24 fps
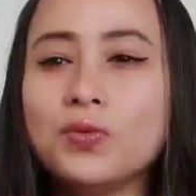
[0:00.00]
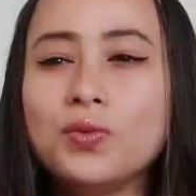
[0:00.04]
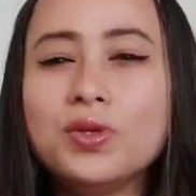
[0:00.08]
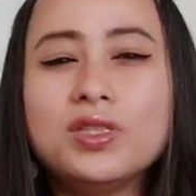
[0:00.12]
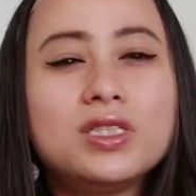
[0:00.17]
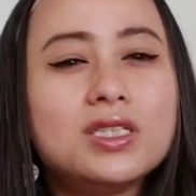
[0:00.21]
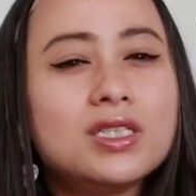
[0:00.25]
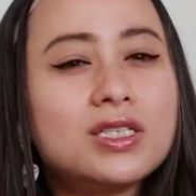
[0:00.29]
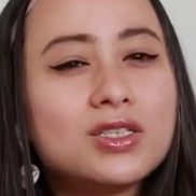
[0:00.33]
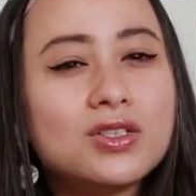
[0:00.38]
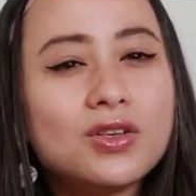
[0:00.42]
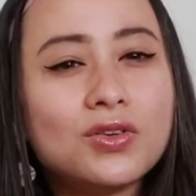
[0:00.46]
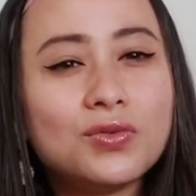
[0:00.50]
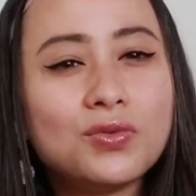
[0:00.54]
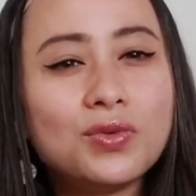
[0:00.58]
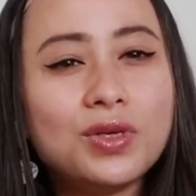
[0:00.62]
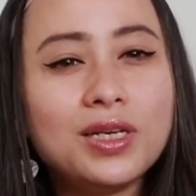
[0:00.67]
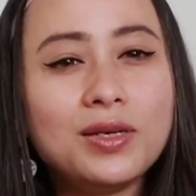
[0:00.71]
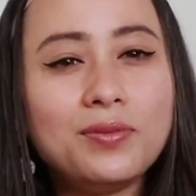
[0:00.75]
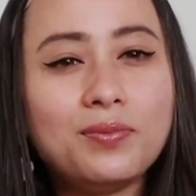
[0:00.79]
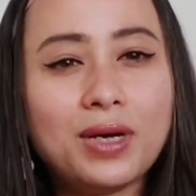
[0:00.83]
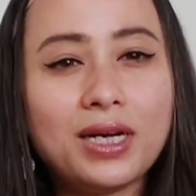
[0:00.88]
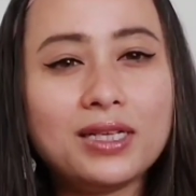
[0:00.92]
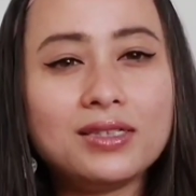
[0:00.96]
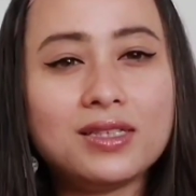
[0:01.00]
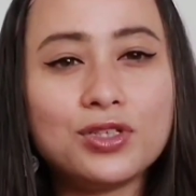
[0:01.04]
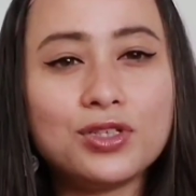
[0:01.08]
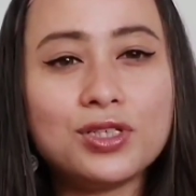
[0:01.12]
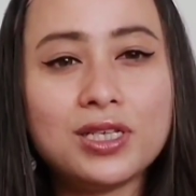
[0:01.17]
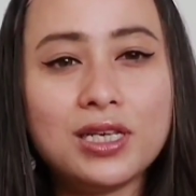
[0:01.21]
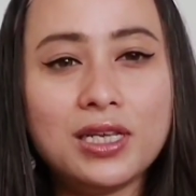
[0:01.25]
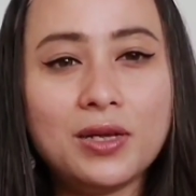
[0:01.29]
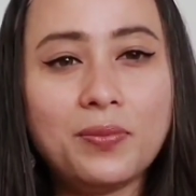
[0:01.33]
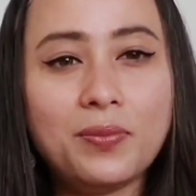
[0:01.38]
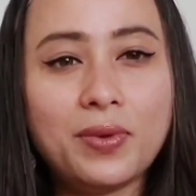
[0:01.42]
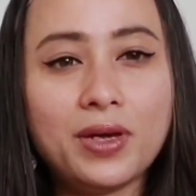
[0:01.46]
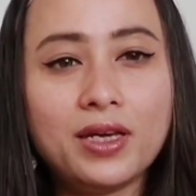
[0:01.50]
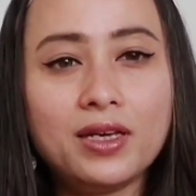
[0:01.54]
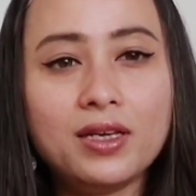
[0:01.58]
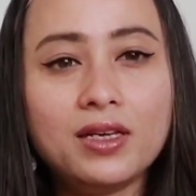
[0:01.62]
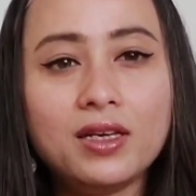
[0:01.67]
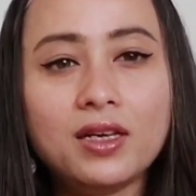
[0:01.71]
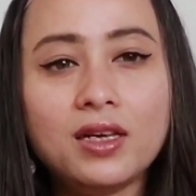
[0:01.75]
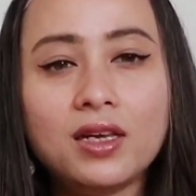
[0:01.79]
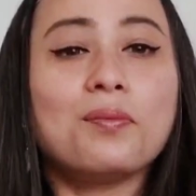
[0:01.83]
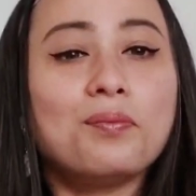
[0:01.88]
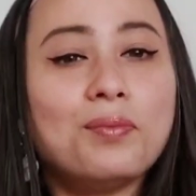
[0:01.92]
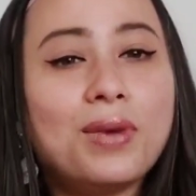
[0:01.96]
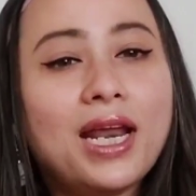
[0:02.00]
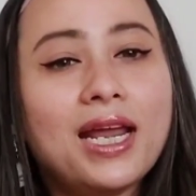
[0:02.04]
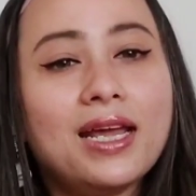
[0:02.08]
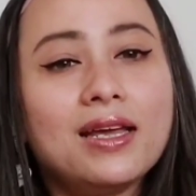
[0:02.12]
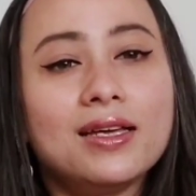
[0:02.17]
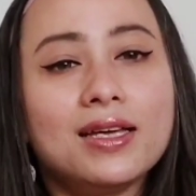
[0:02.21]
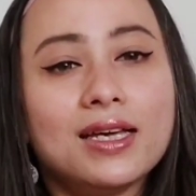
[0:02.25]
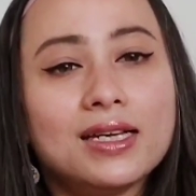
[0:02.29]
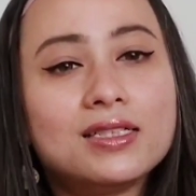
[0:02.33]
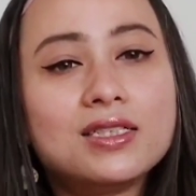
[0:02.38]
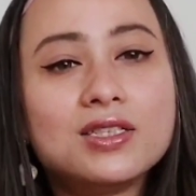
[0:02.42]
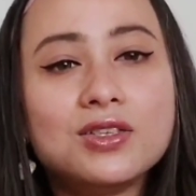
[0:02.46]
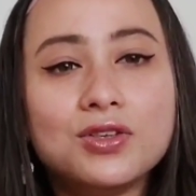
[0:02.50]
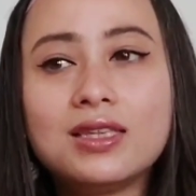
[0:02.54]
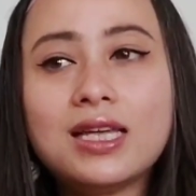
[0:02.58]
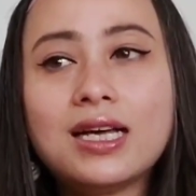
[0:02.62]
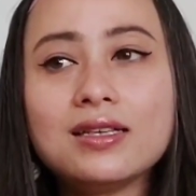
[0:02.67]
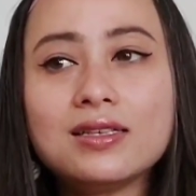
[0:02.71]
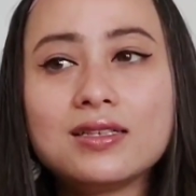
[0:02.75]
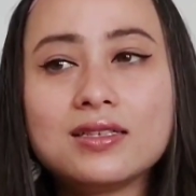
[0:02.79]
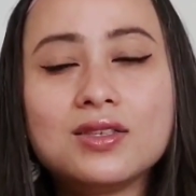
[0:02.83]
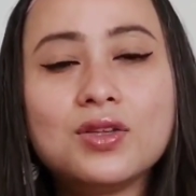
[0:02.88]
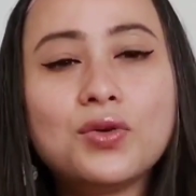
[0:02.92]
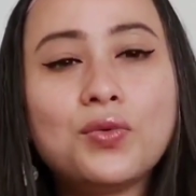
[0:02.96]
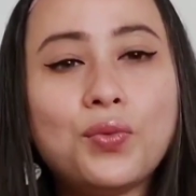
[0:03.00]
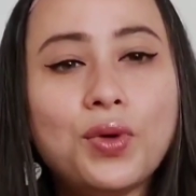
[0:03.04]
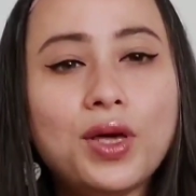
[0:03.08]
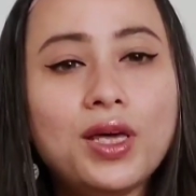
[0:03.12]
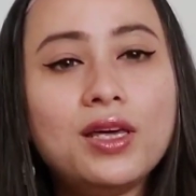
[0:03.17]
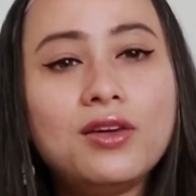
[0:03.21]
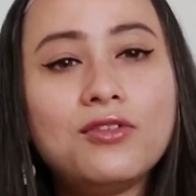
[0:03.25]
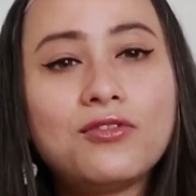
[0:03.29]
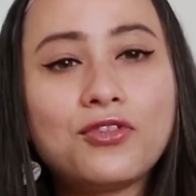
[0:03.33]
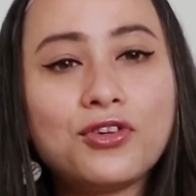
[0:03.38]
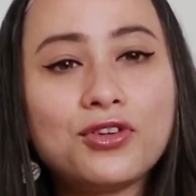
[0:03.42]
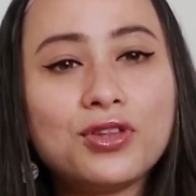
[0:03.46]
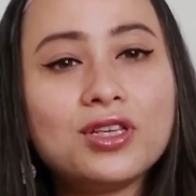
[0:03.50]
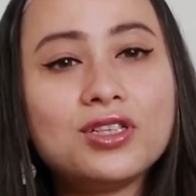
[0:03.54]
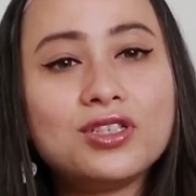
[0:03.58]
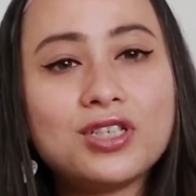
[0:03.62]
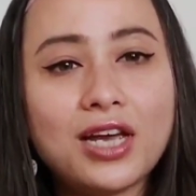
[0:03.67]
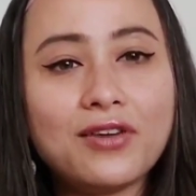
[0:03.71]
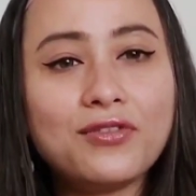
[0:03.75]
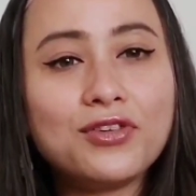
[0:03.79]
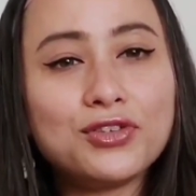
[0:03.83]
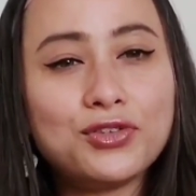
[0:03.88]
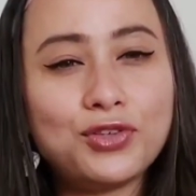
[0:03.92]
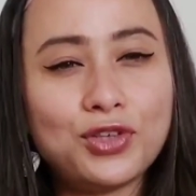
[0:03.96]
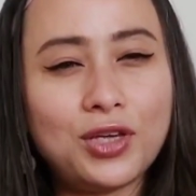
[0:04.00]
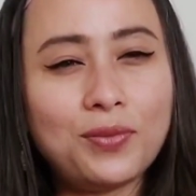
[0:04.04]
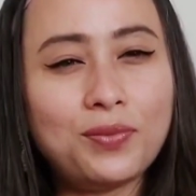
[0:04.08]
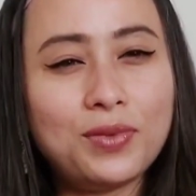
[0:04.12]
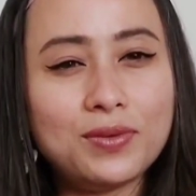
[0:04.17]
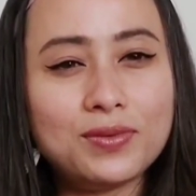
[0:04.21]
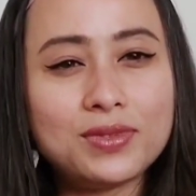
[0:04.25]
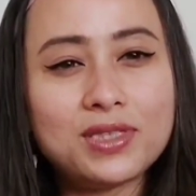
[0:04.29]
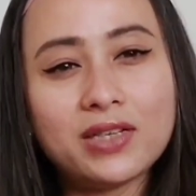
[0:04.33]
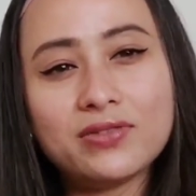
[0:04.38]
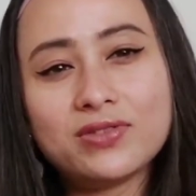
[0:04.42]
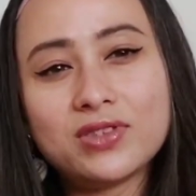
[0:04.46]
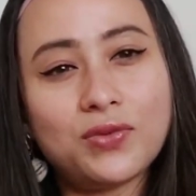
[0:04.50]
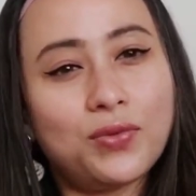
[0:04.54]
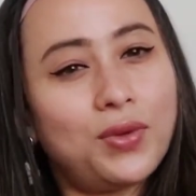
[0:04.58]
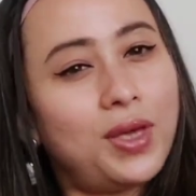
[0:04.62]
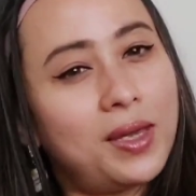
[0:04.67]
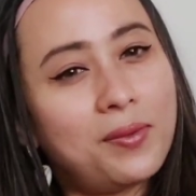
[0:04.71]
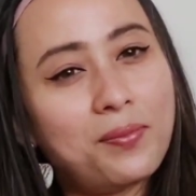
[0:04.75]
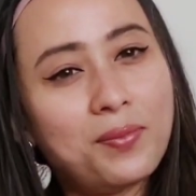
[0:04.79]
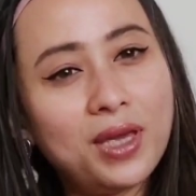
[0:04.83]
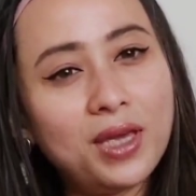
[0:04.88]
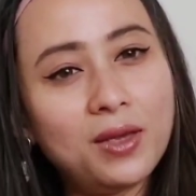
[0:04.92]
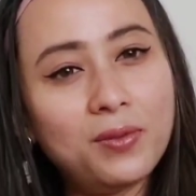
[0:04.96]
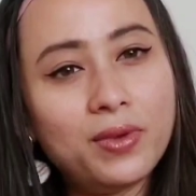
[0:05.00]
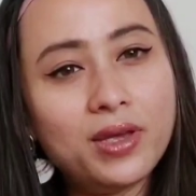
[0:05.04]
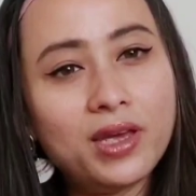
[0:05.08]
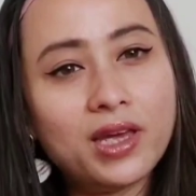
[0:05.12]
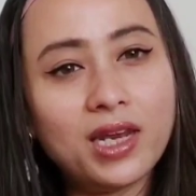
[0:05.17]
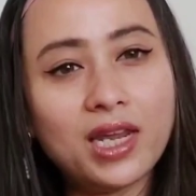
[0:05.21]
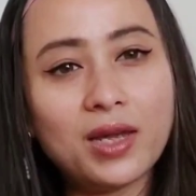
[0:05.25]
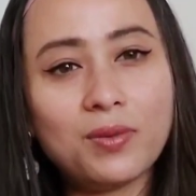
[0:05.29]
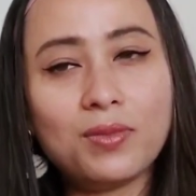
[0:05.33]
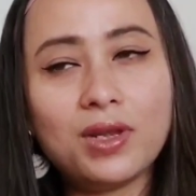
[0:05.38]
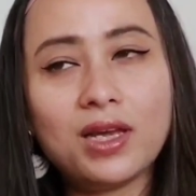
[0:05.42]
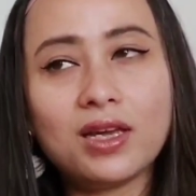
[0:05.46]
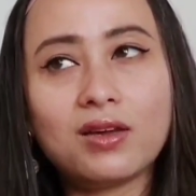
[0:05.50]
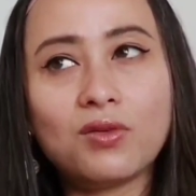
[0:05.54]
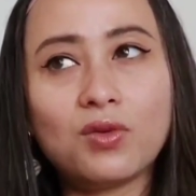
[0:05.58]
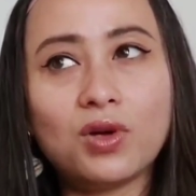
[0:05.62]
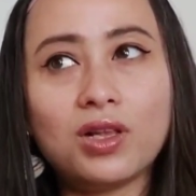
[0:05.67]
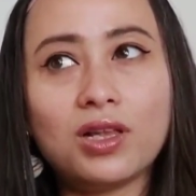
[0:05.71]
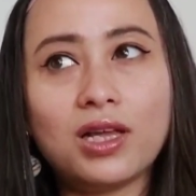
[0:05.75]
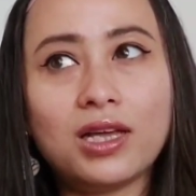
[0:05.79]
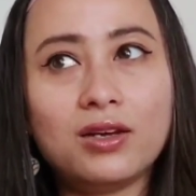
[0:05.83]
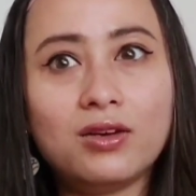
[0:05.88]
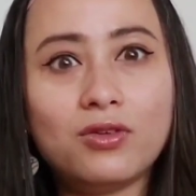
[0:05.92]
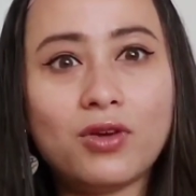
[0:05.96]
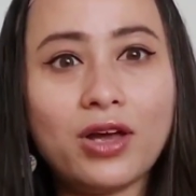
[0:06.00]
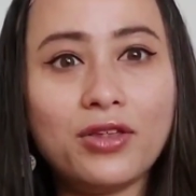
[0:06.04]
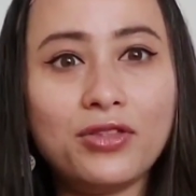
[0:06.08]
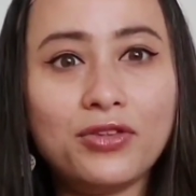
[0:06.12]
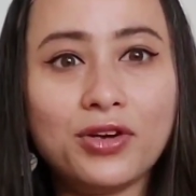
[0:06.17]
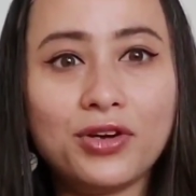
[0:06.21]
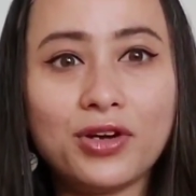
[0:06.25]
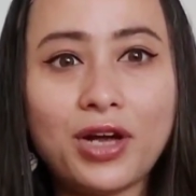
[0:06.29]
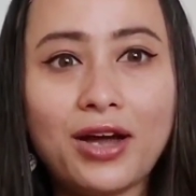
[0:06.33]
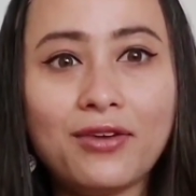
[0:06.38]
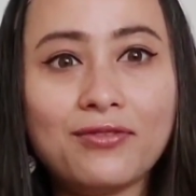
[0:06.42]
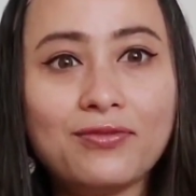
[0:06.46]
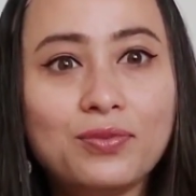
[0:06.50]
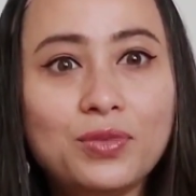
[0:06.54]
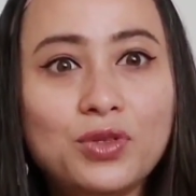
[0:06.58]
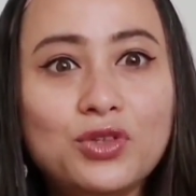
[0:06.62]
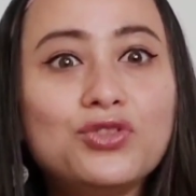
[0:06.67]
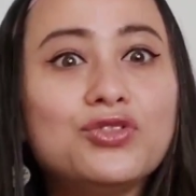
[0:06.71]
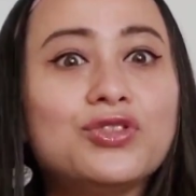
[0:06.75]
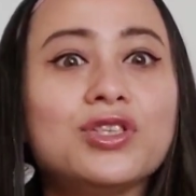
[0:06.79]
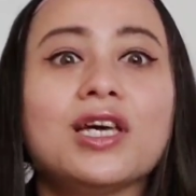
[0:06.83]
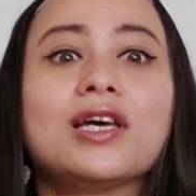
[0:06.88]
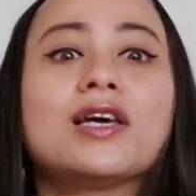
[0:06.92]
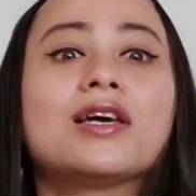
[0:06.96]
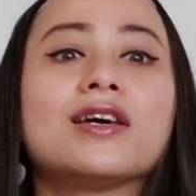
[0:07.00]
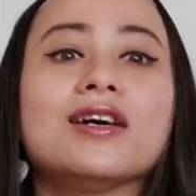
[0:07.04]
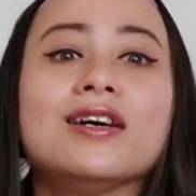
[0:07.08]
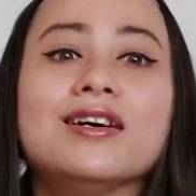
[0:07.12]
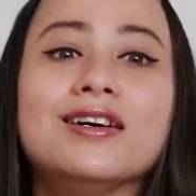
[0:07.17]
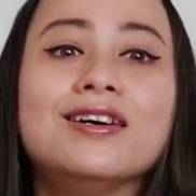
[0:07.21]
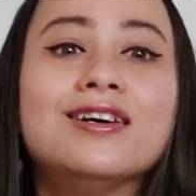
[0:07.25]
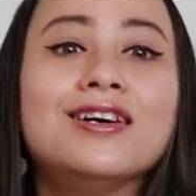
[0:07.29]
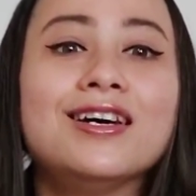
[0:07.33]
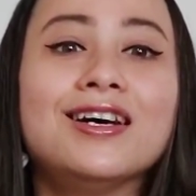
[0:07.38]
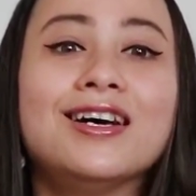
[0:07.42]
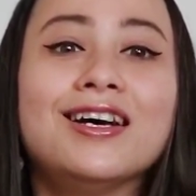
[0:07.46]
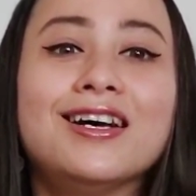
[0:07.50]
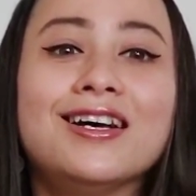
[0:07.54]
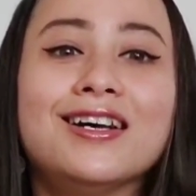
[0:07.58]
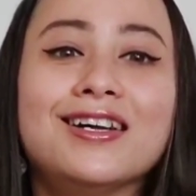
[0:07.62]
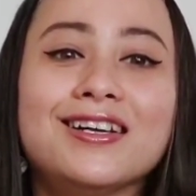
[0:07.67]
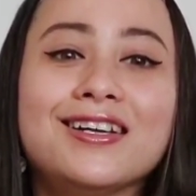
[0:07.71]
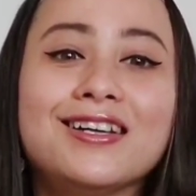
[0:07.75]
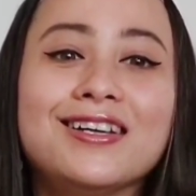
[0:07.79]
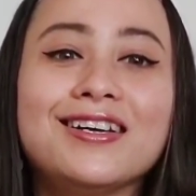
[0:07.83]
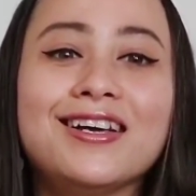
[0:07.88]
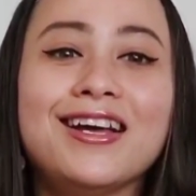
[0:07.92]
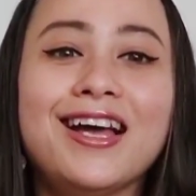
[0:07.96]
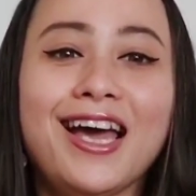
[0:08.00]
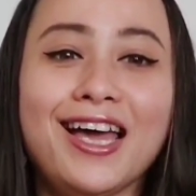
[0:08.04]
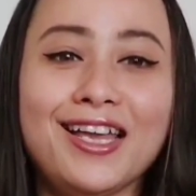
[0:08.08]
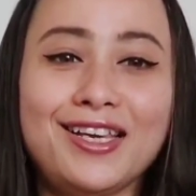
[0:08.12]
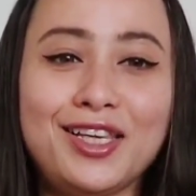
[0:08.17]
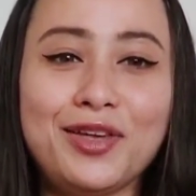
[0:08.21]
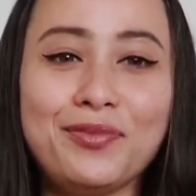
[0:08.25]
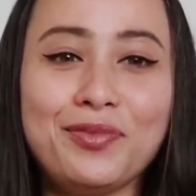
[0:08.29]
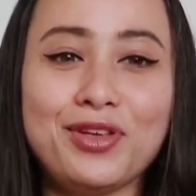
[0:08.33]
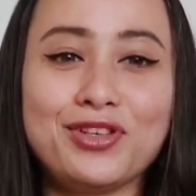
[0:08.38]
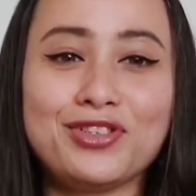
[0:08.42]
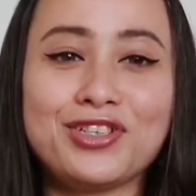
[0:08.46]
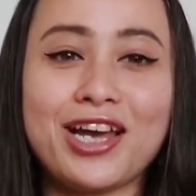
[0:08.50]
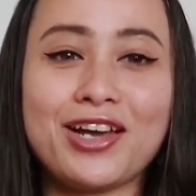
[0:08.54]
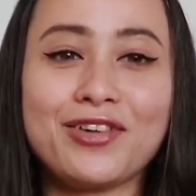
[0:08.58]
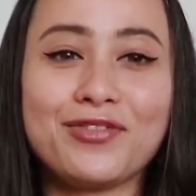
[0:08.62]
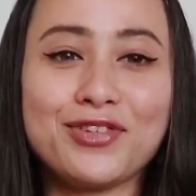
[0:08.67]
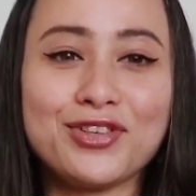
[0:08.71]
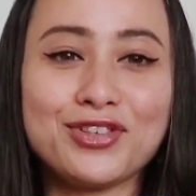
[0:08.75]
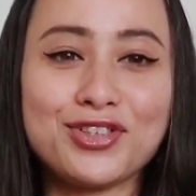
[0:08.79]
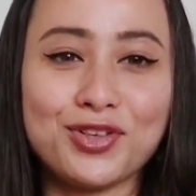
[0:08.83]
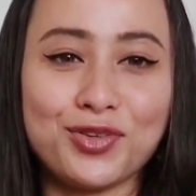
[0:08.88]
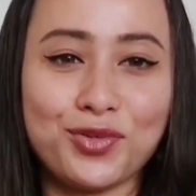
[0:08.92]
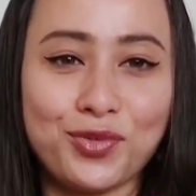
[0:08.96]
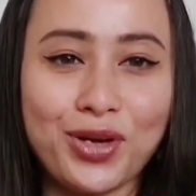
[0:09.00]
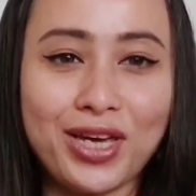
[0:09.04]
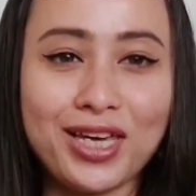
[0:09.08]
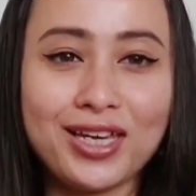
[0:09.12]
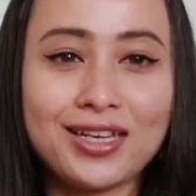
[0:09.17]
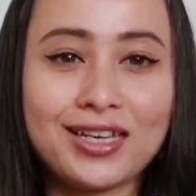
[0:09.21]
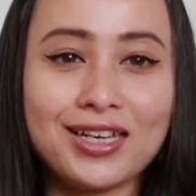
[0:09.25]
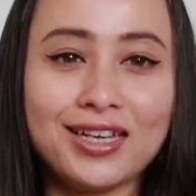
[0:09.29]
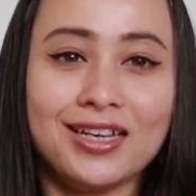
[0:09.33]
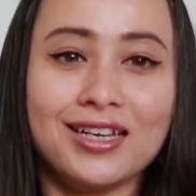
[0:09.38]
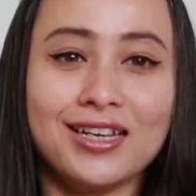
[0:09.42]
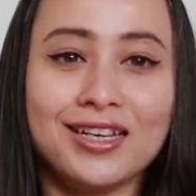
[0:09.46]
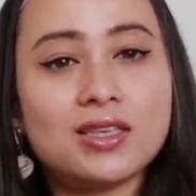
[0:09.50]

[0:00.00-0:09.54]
Which is not really bad for sleeping. But I guess that's the way for the driver to keep themselves awake maybe. And I'm like, well, I'd rather have music and keep the drivers awake.